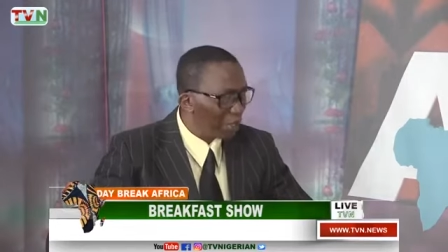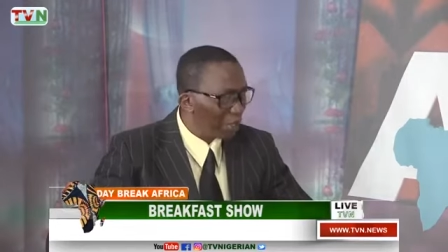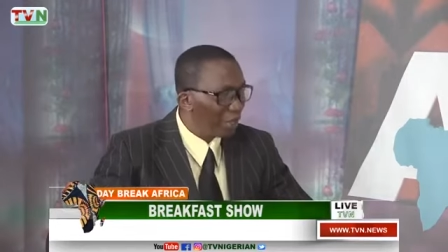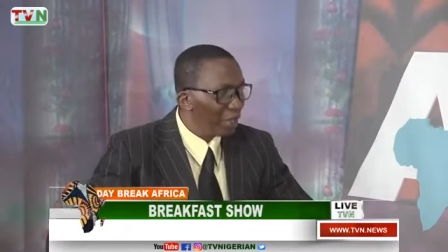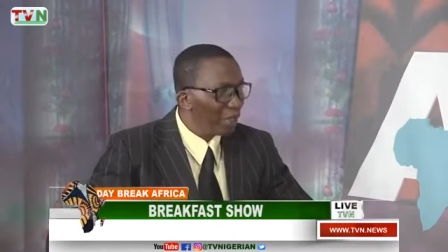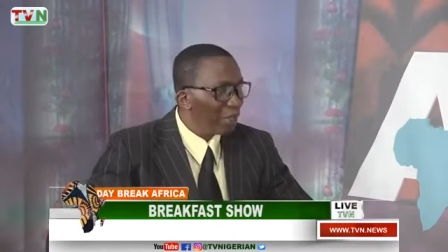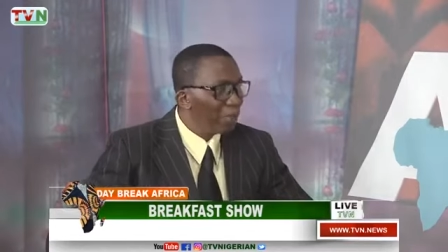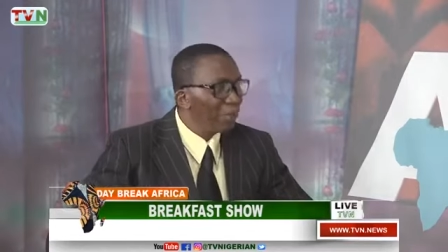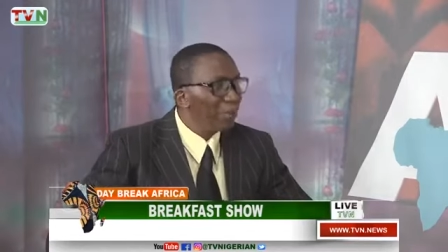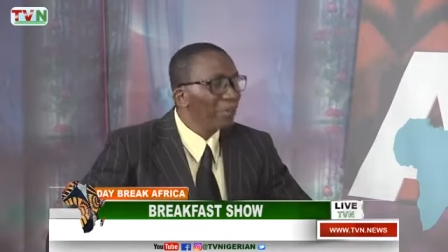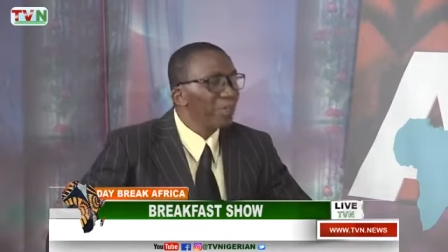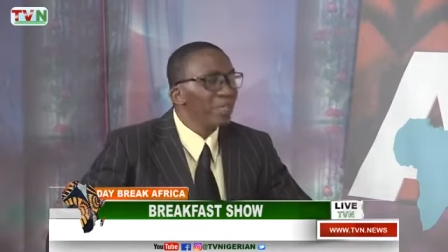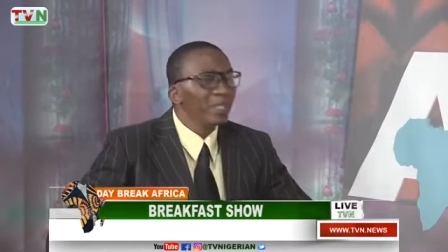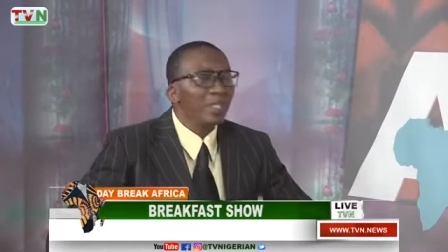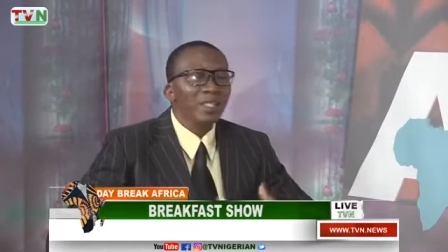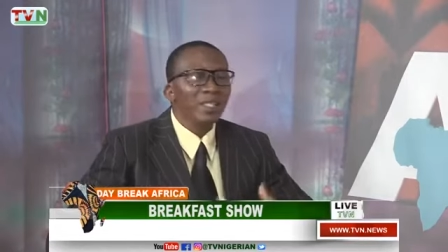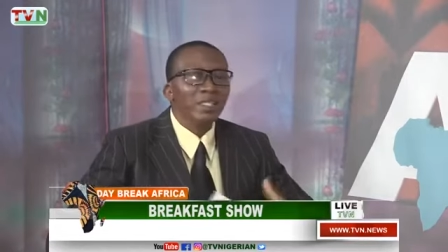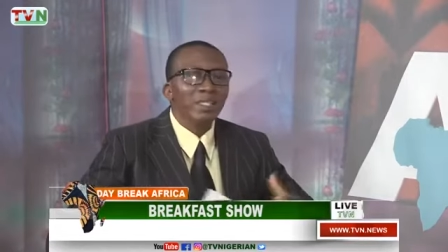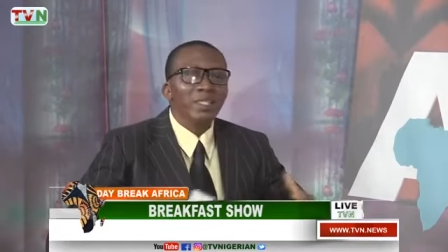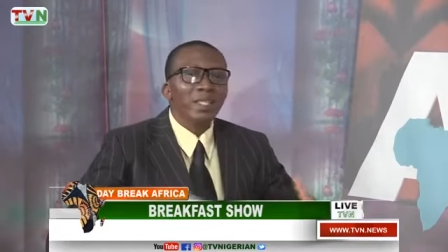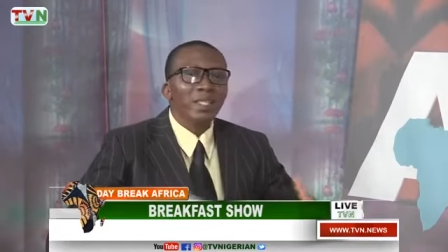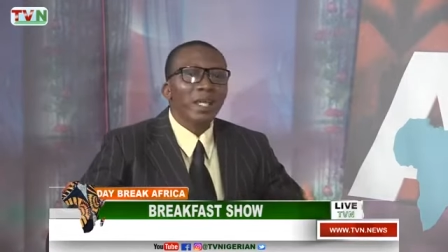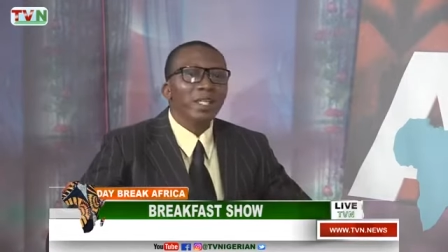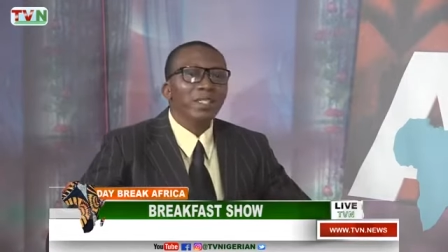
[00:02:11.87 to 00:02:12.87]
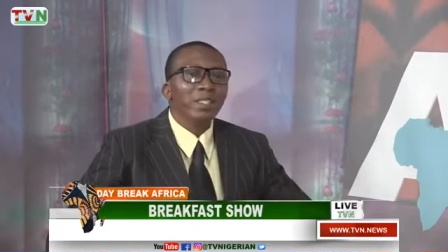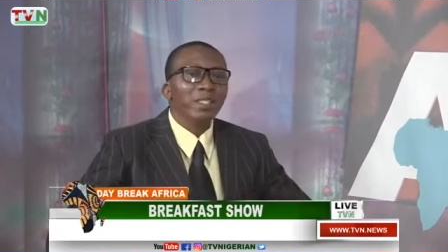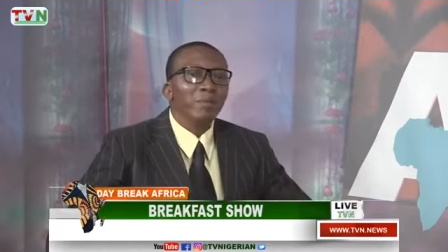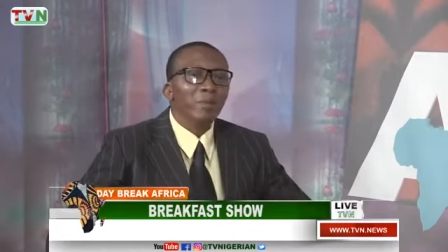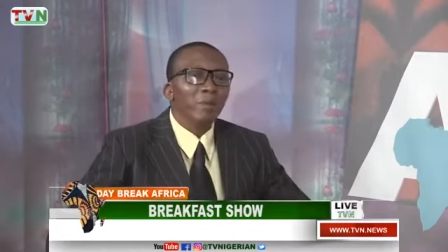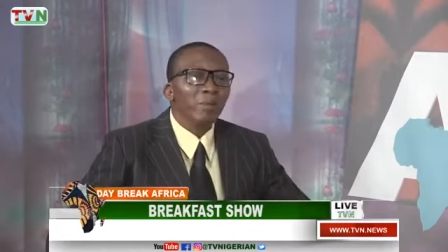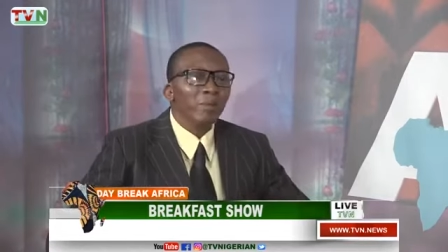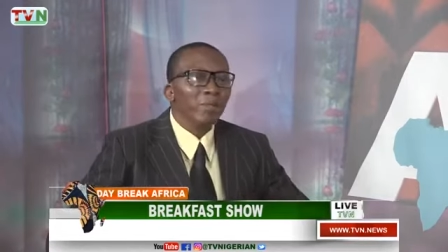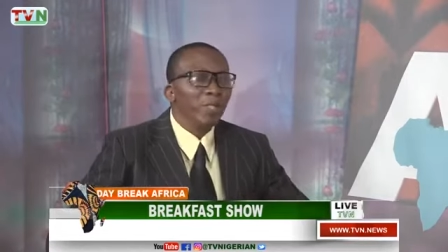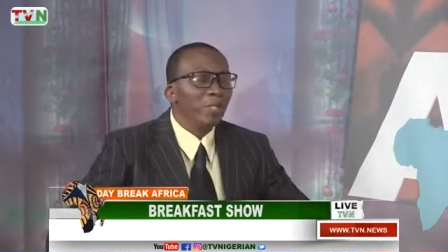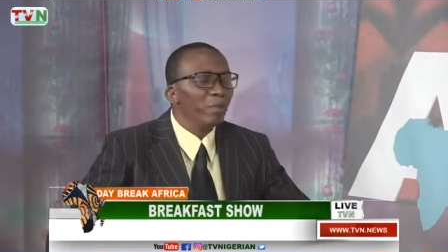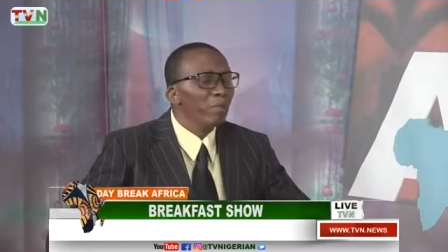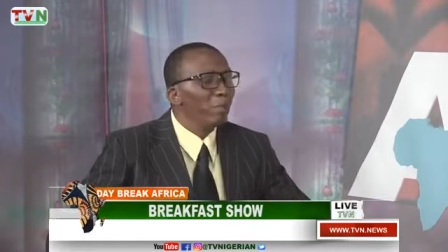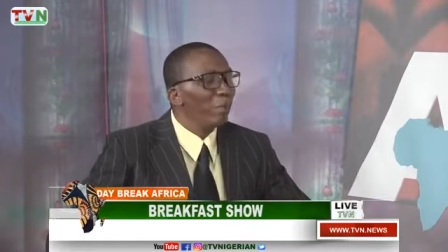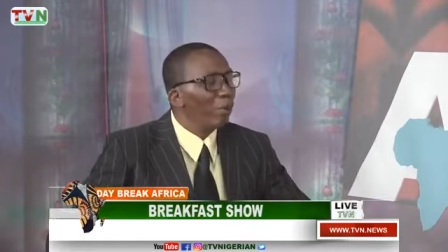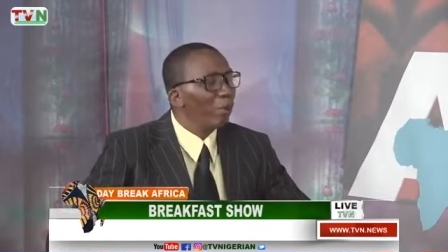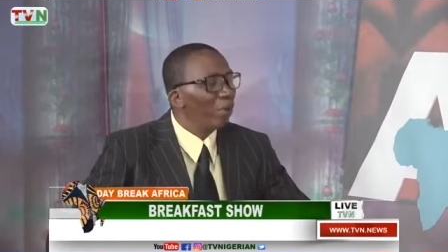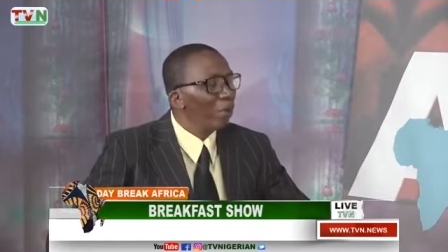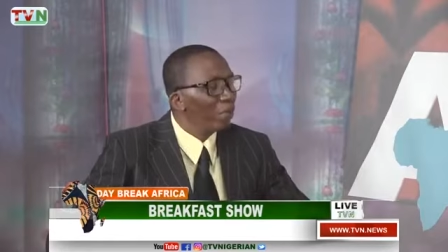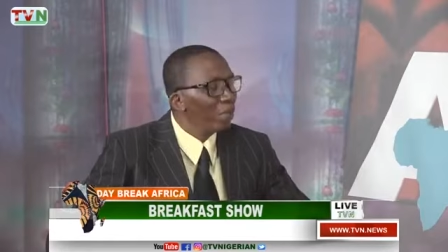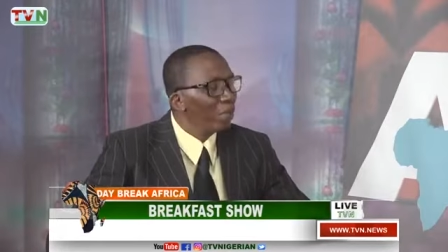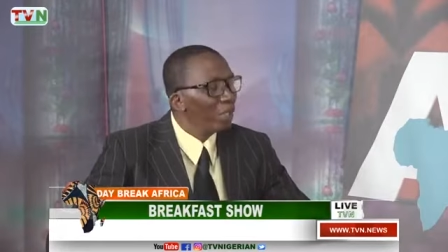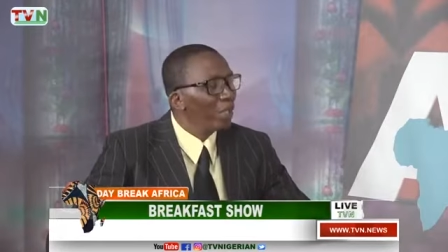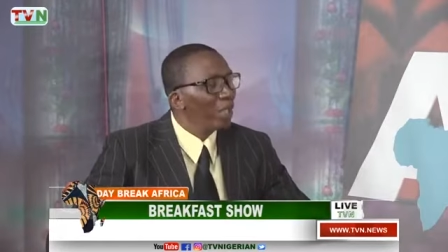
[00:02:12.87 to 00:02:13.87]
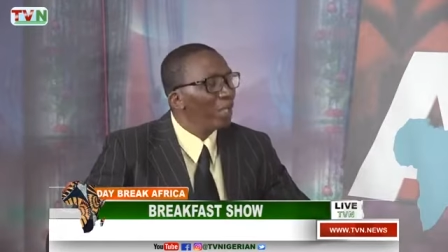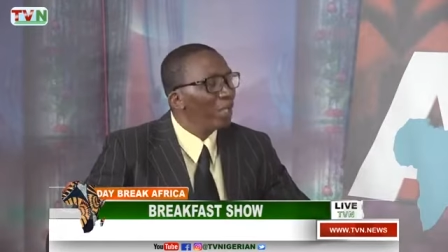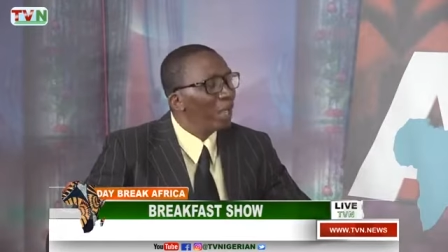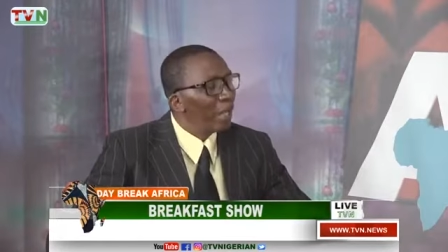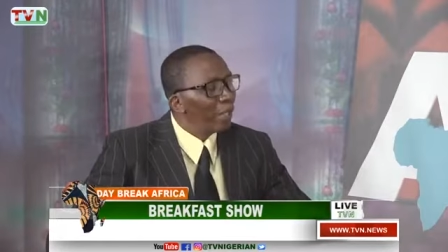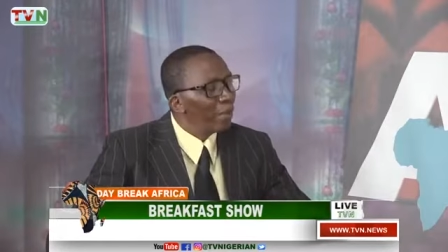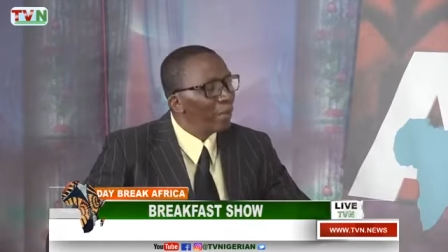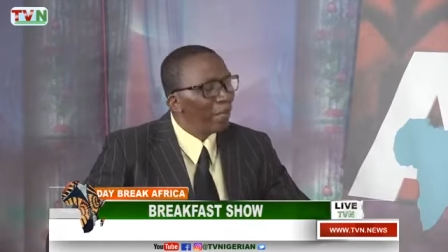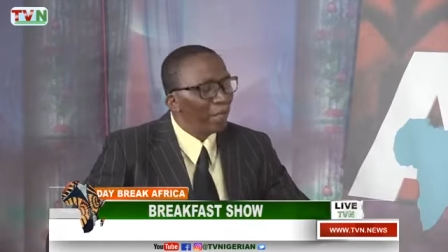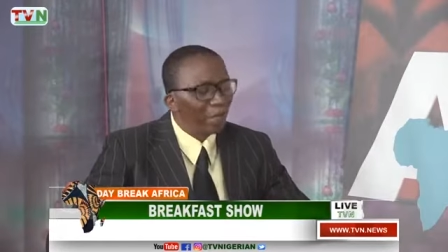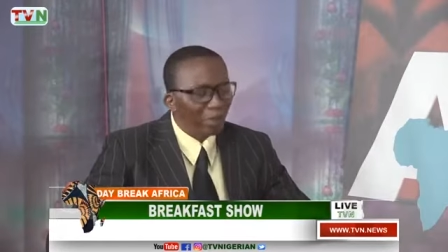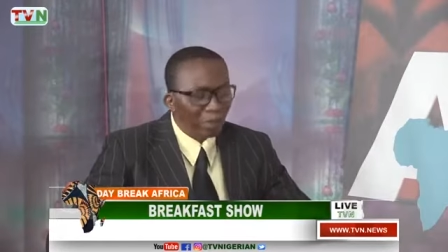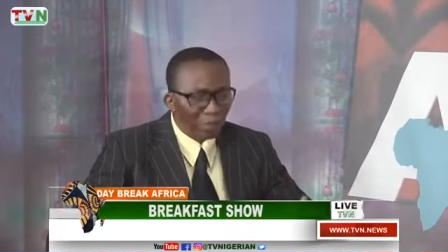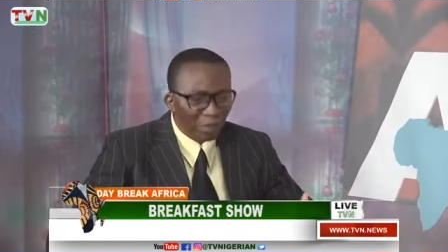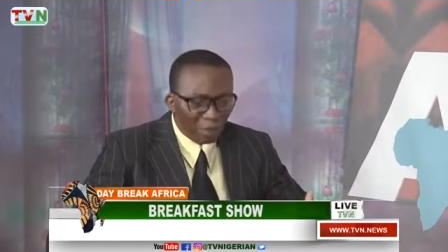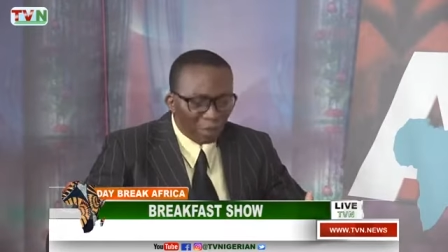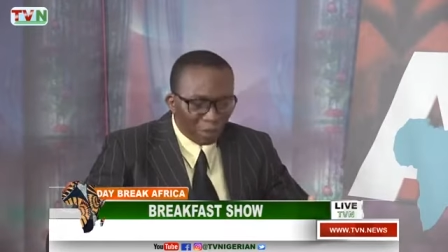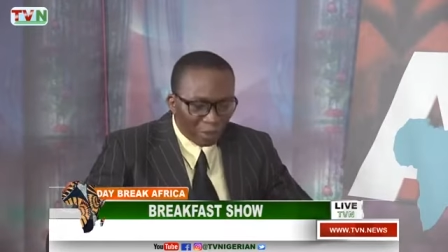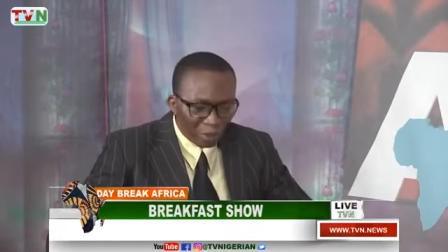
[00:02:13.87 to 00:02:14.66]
will sensitize the public more about